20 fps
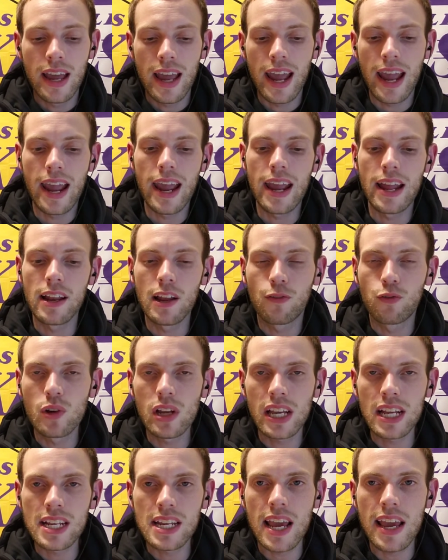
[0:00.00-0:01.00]
And if
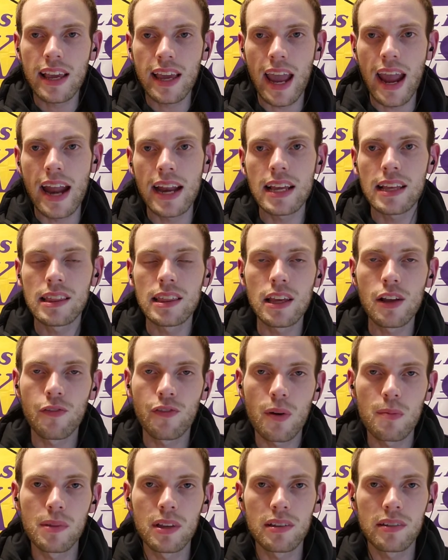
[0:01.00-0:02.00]
we can take anything
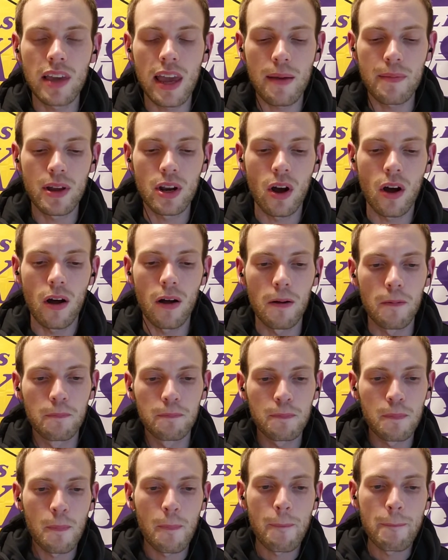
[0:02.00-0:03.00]
from this game at all,